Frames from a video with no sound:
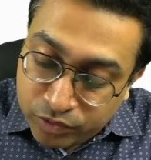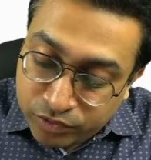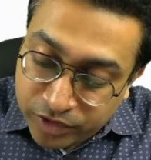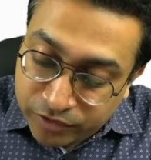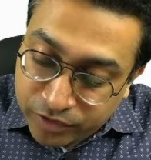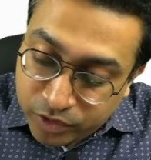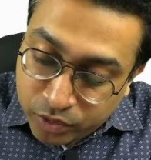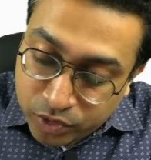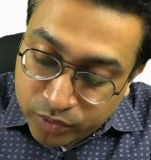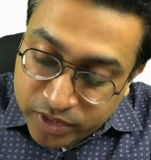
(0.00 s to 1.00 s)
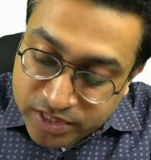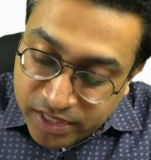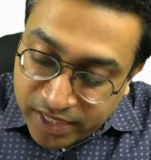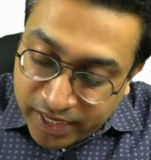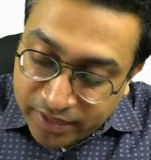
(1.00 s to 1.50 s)
if we go towards the
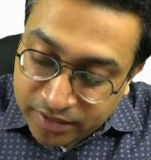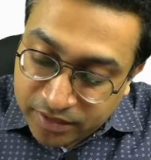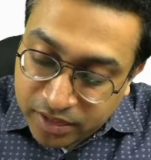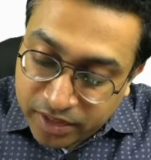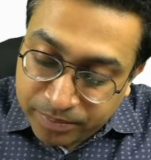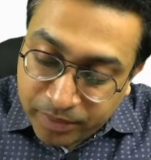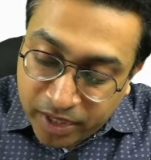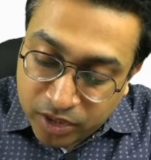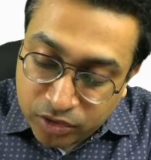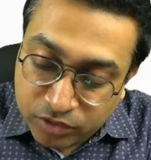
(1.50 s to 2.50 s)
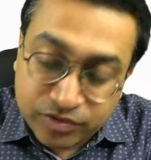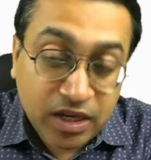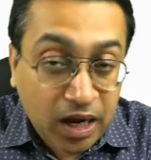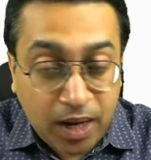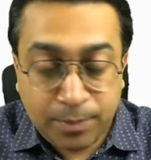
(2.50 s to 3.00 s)
lateral part of the arm,